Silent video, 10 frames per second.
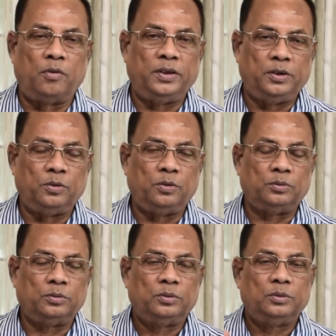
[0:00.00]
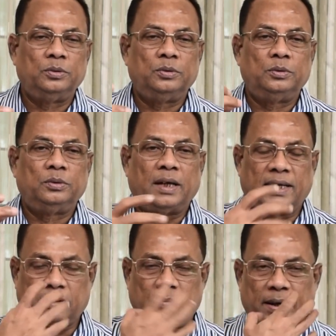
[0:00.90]
with you
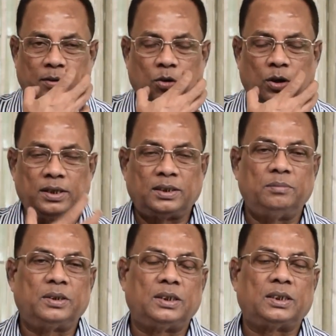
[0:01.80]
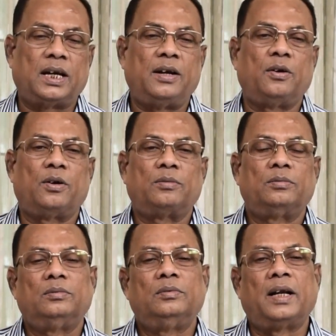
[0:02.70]
as a microorganisms inside your
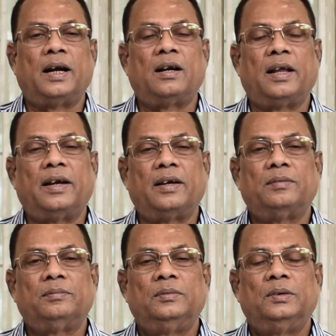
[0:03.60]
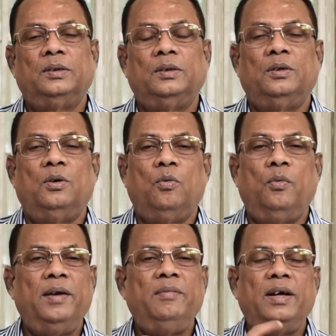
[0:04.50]
dental area.
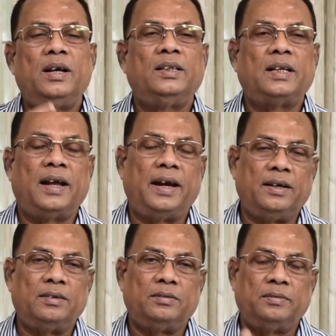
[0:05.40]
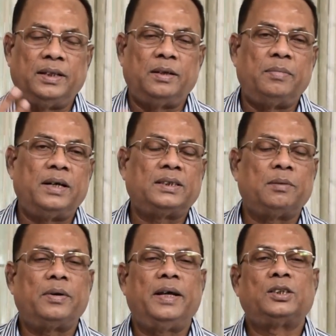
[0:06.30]
When we are in the night, when the blood
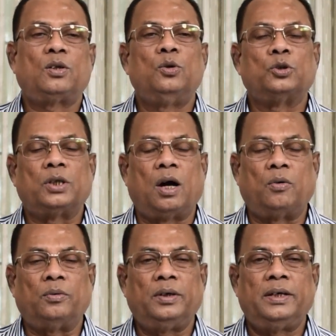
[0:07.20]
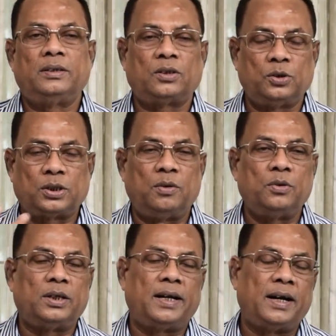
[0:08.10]
supply slows down, it slows down
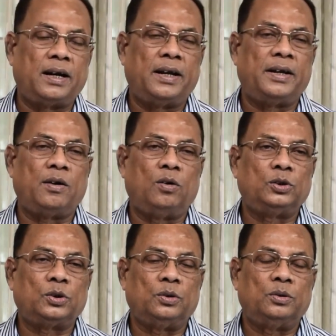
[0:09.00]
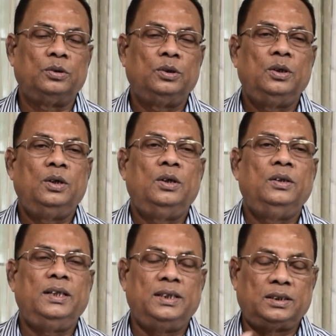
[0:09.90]
to the dental area also.
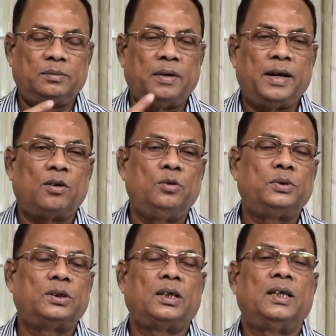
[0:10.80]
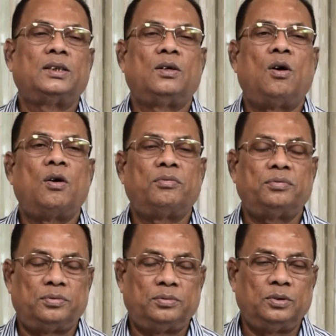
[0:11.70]
These microbes has a lot of
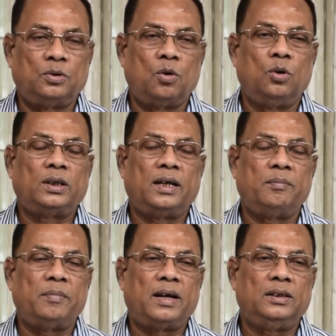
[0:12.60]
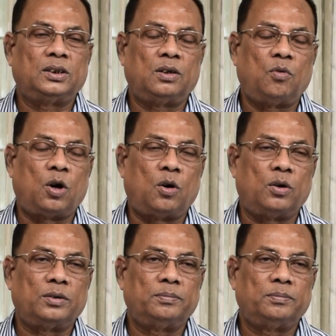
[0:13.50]
growth and imbalance and whatnot.